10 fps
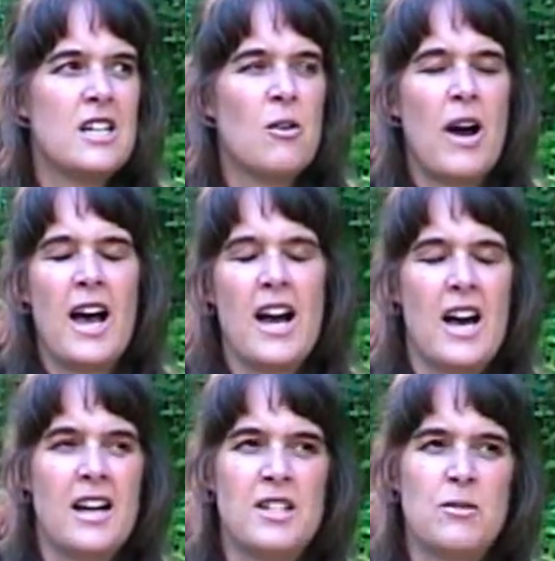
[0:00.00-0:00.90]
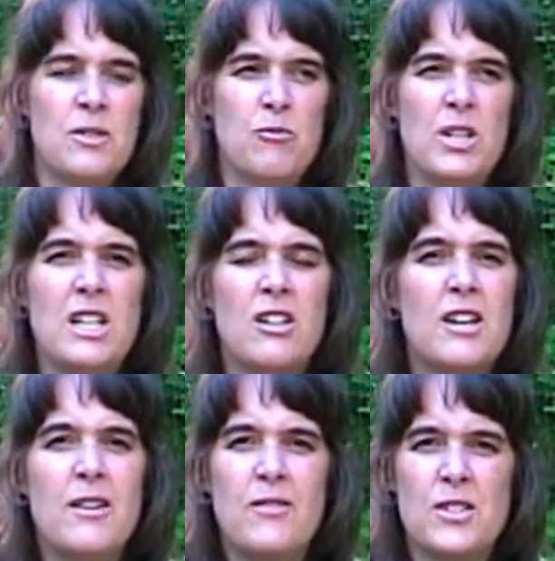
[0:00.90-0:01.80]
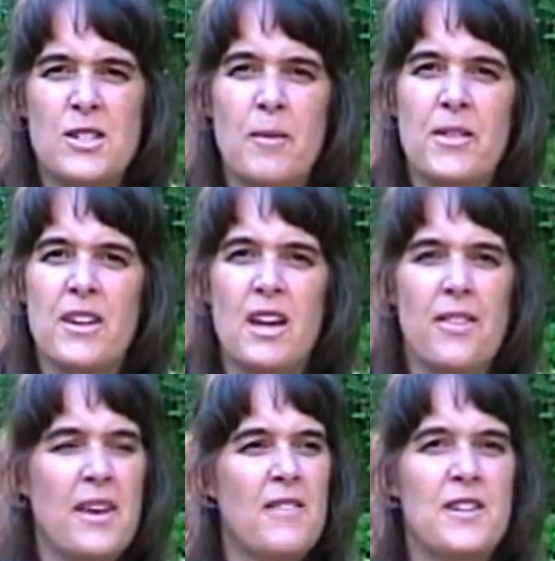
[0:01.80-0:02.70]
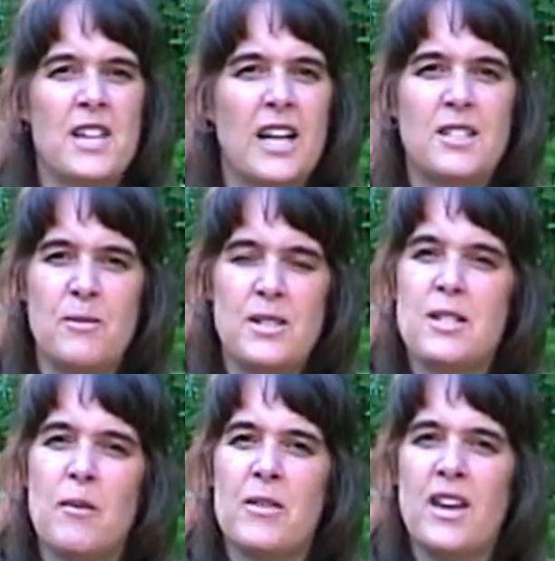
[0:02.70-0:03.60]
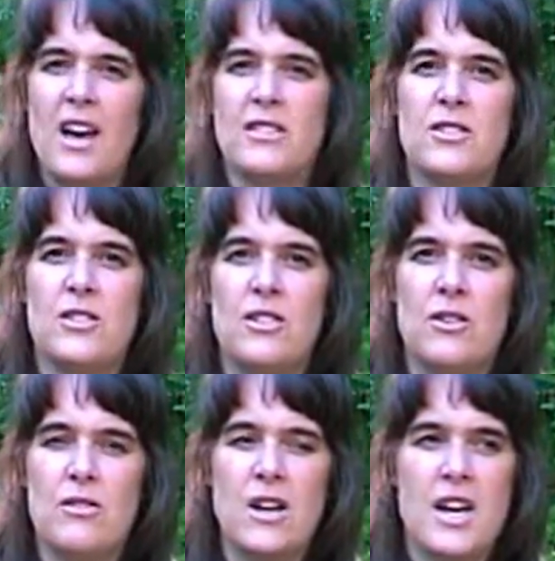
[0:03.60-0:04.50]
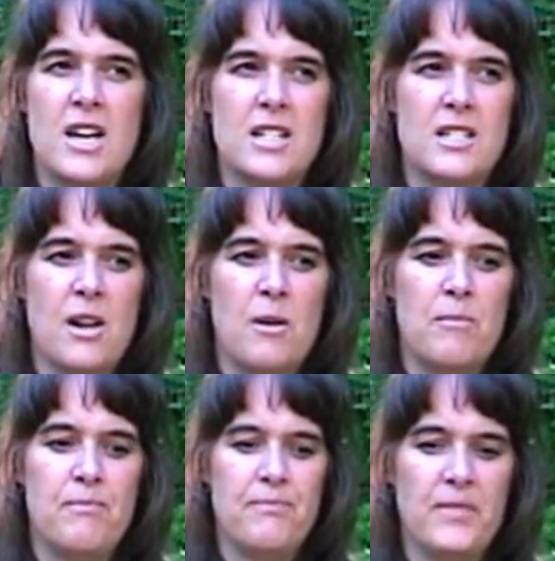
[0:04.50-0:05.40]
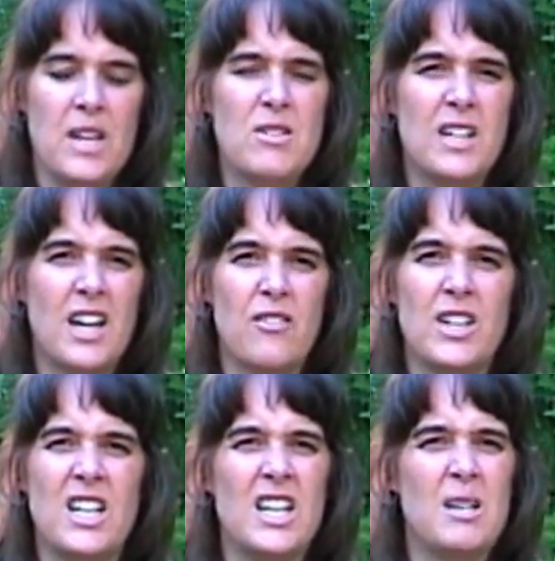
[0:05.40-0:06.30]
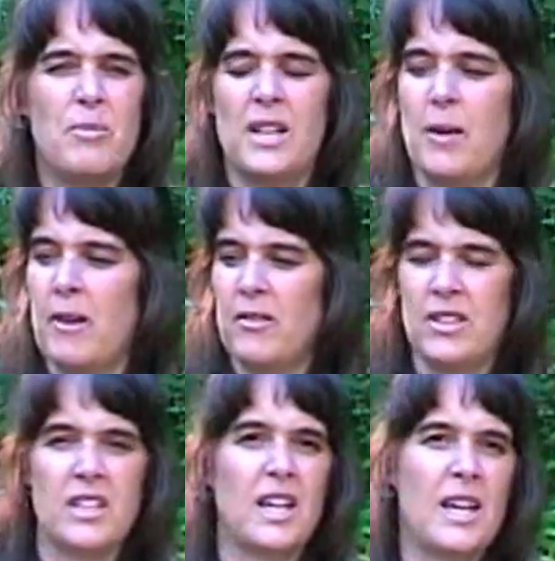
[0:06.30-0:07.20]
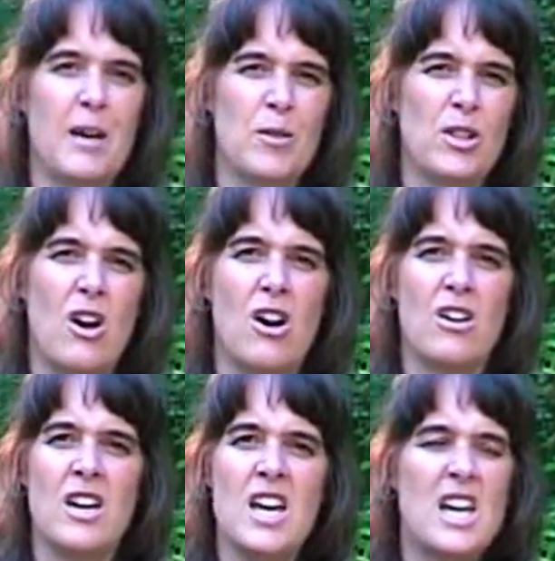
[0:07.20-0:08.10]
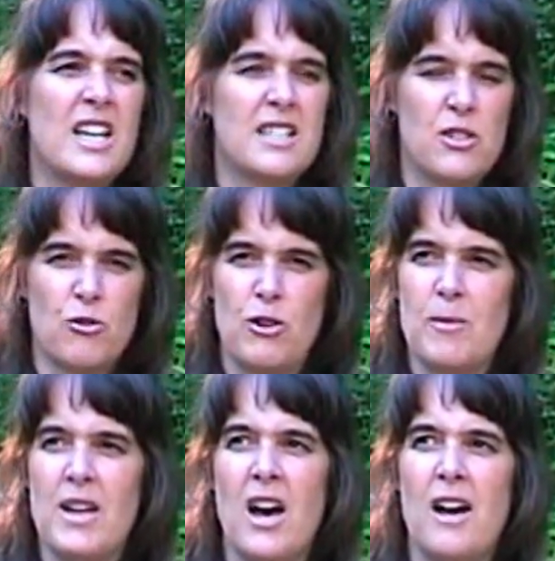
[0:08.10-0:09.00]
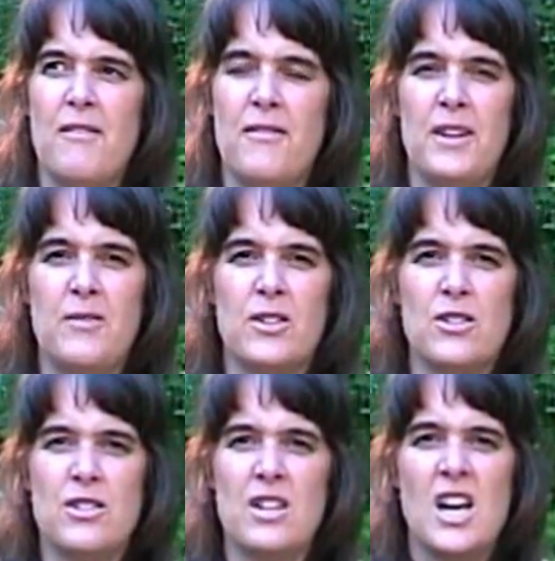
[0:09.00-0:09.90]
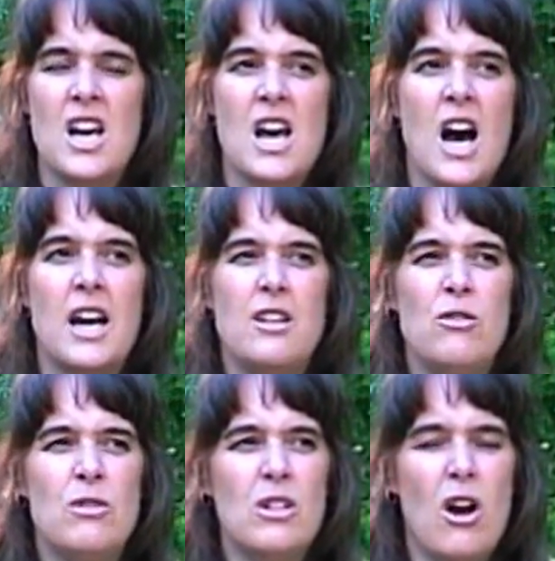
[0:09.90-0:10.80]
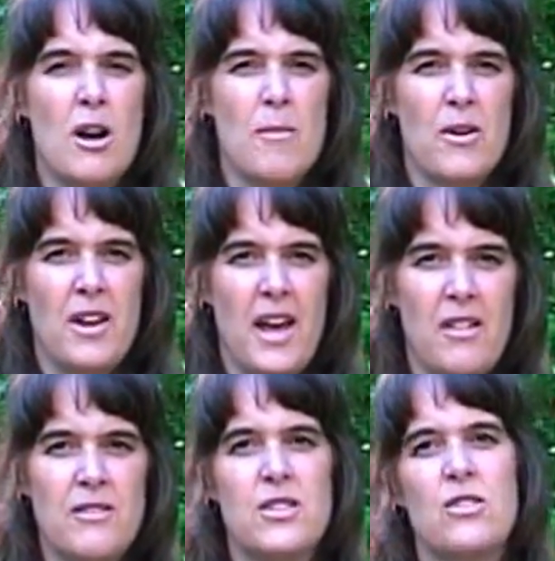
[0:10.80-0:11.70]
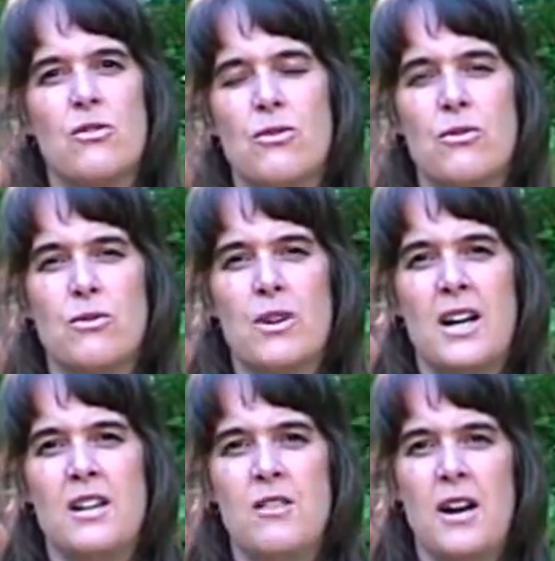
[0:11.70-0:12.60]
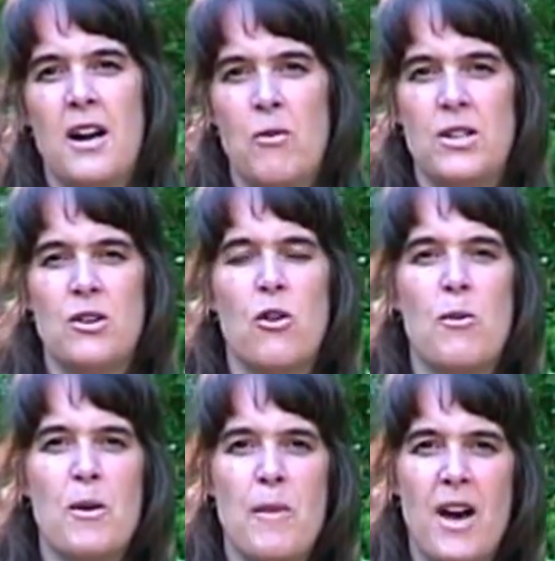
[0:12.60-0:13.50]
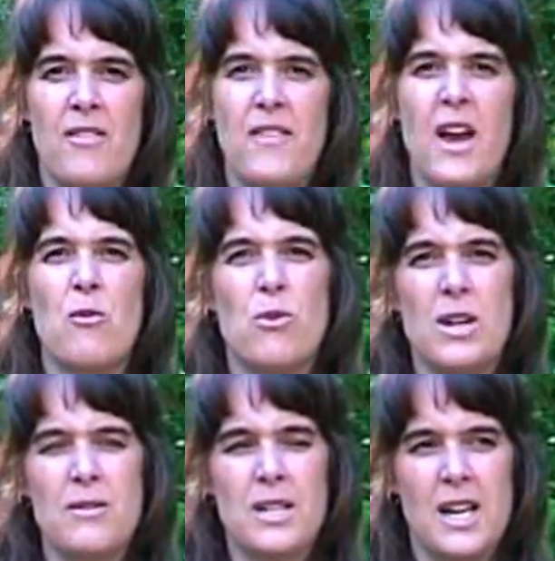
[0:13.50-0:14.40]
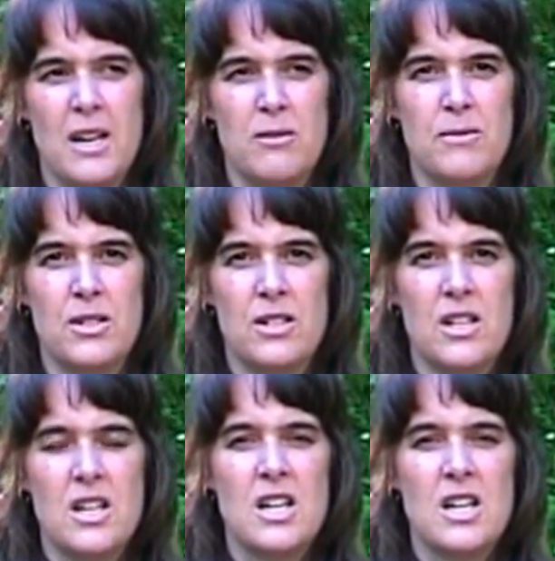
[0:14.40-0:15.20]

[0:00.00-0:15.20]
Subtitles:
I just was really looking for something. I'm thinking there has to be something else, and he was like every kid. He'd pick up everything that came along. He'd get screaming high fevers. I knew a lot about health, so and I went to homeopath, and that really, really helped.